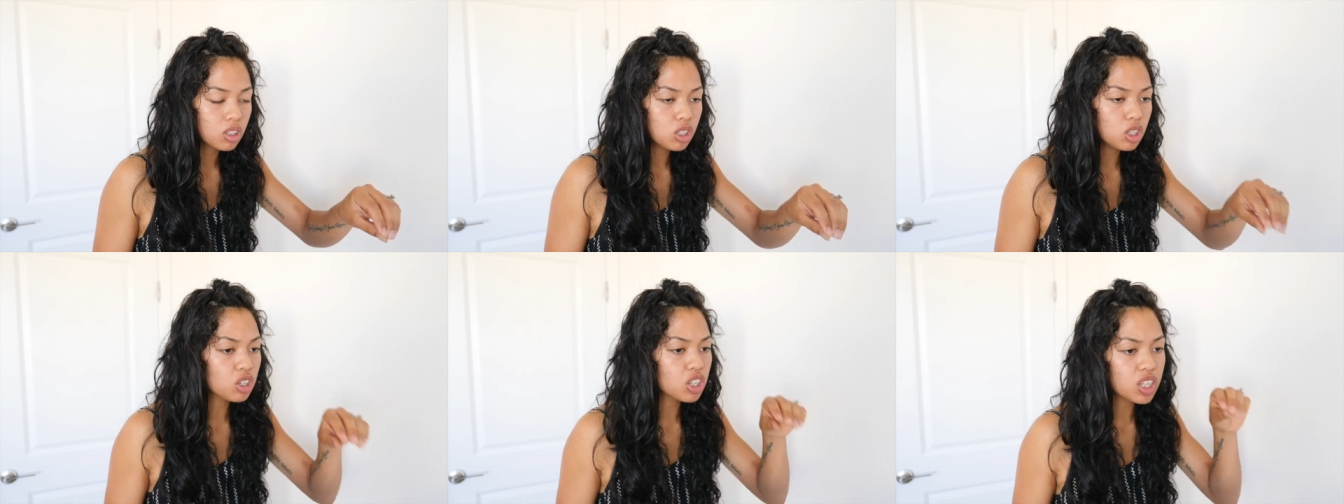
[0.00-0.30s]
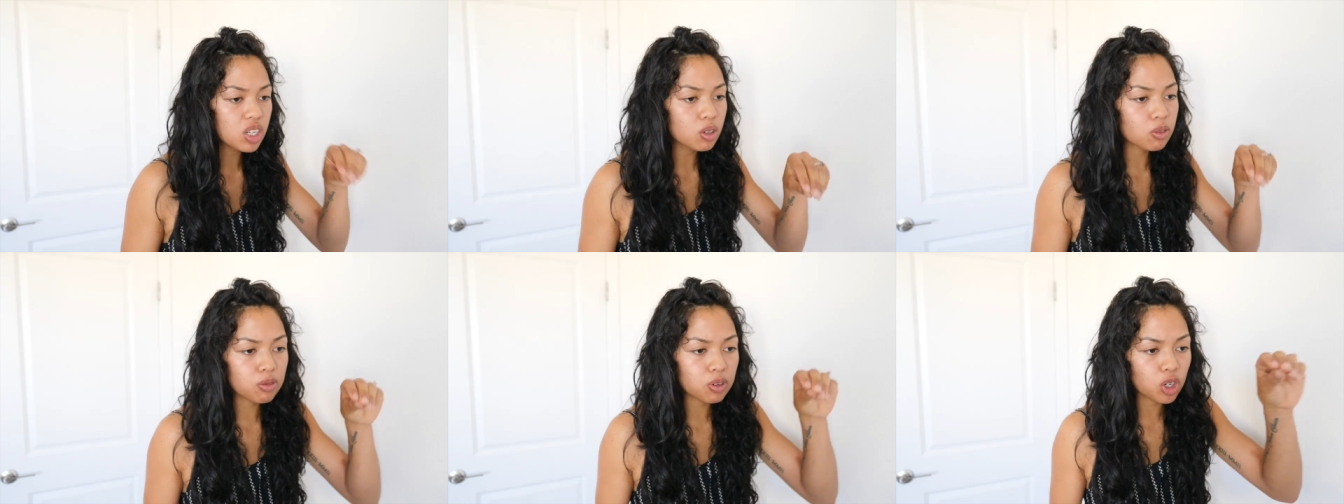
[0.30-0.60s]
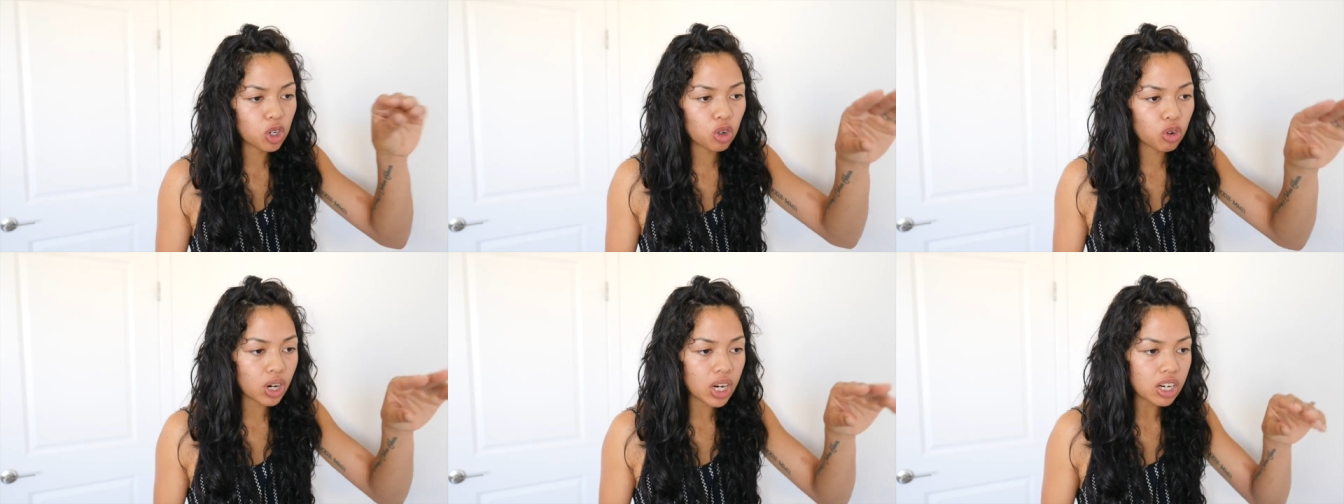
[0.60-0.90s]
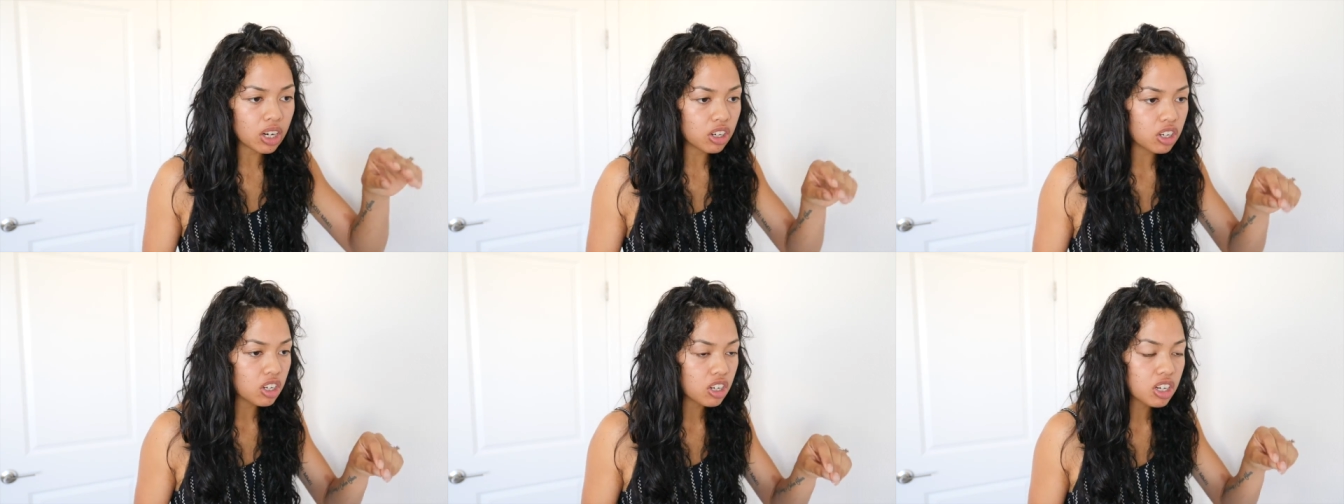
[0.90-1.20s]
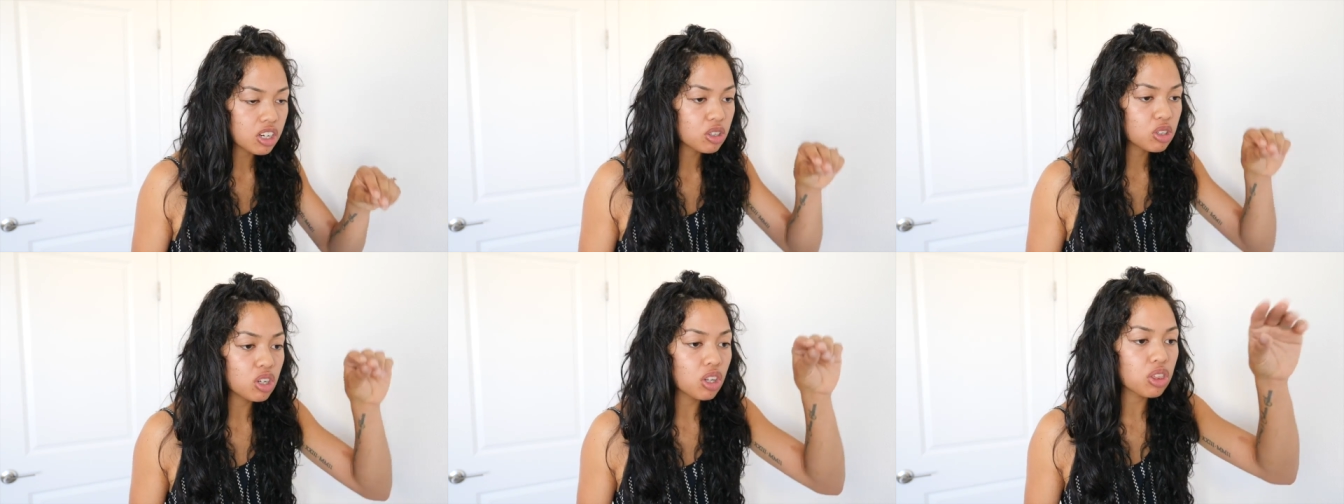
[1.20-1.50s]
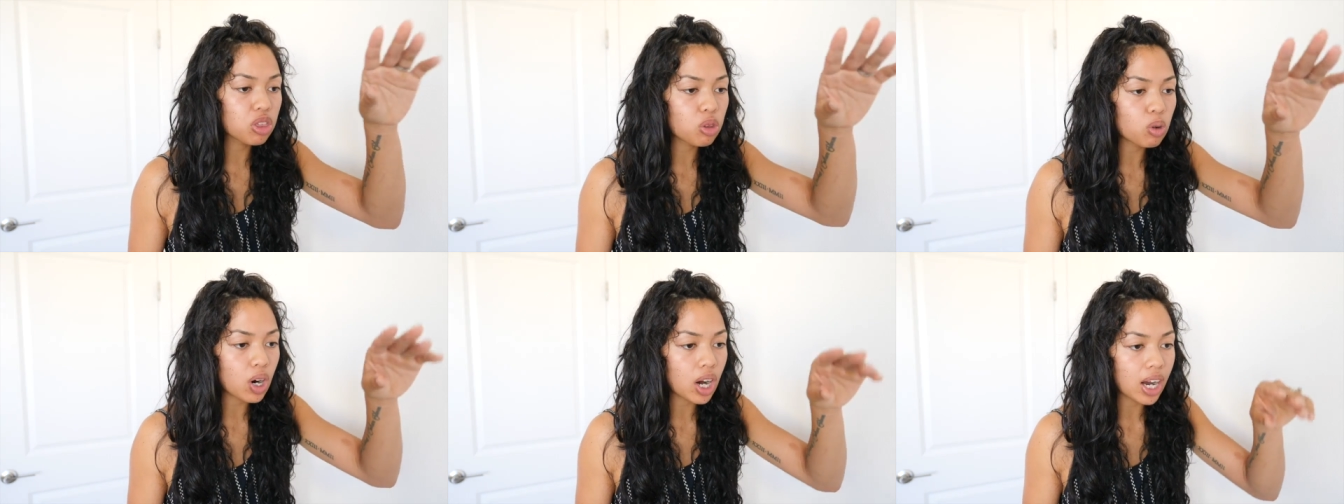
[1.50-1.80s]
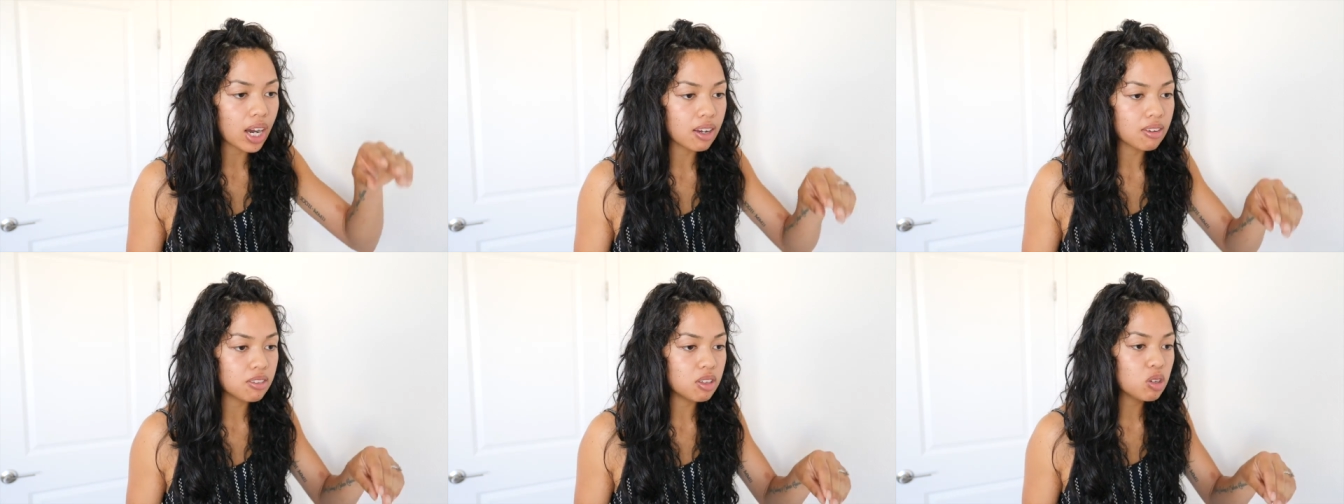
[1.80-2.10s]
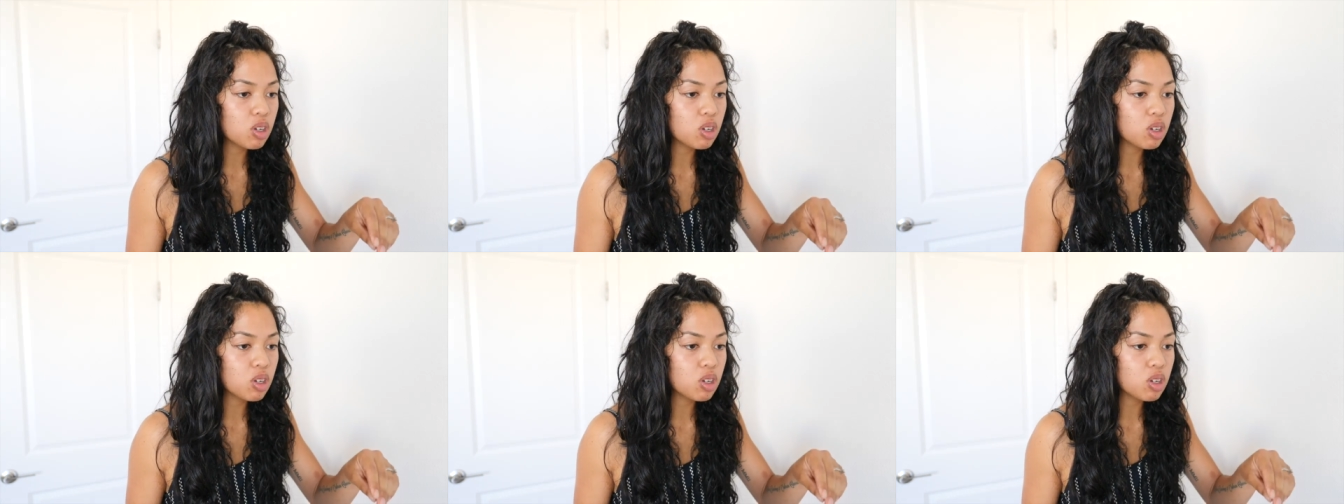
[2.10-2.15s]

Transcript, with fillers: You're here for greater, you're here to thrive.